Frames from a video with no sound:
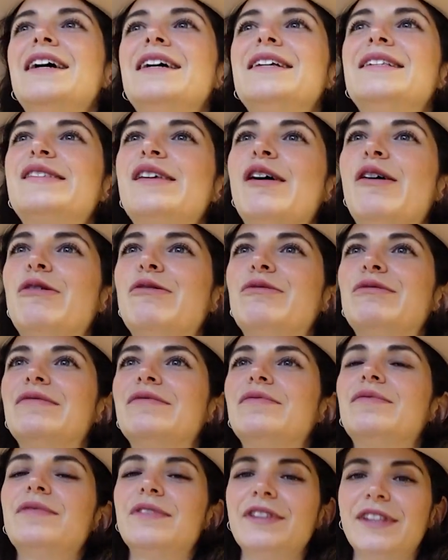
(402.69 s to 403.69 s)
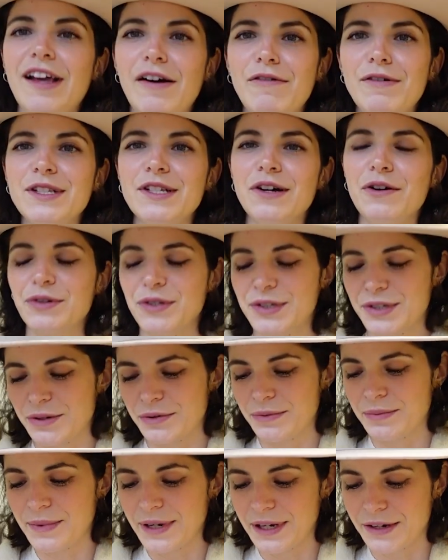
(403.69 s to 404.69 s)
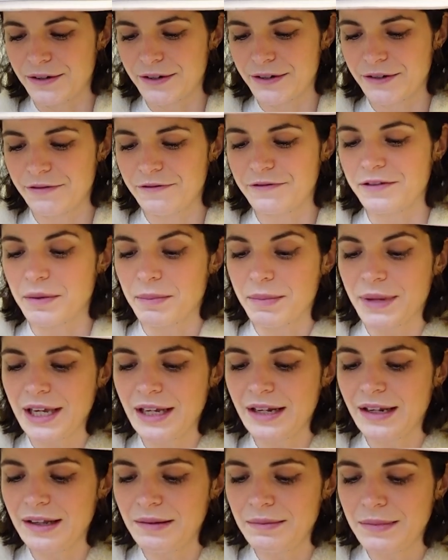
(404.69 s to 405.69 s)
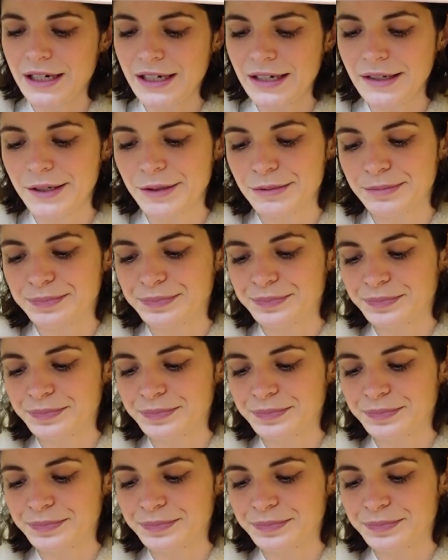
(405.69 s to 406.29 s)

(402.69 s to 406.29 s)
So that was also weird for me a little bit.